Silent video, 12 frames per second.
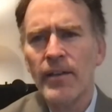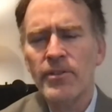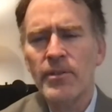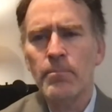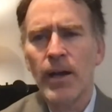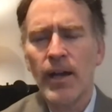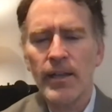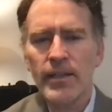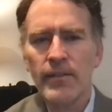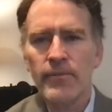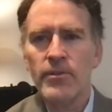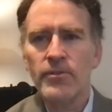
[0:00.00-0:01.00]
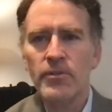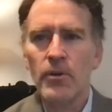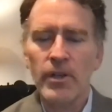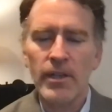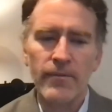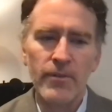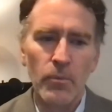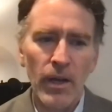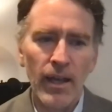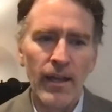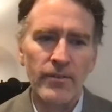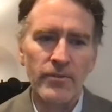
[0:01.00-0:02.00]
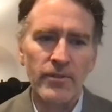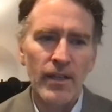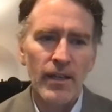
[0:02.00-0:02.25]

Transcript: symbolic of the story of the West.